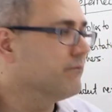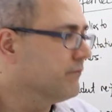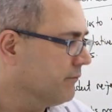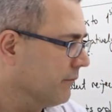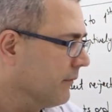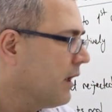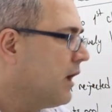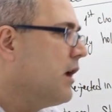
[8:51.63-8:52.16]

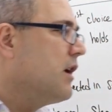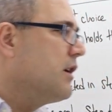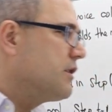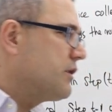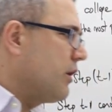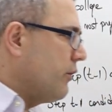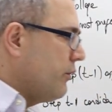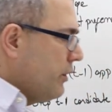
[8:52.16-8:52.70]
Hmm.
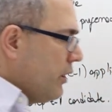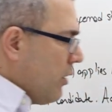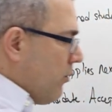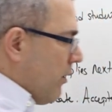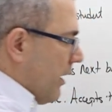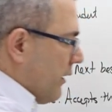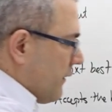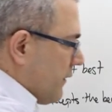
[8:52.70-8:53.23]
So you know
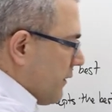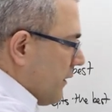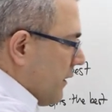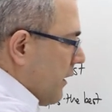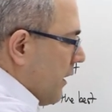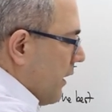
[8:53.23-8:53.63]
what?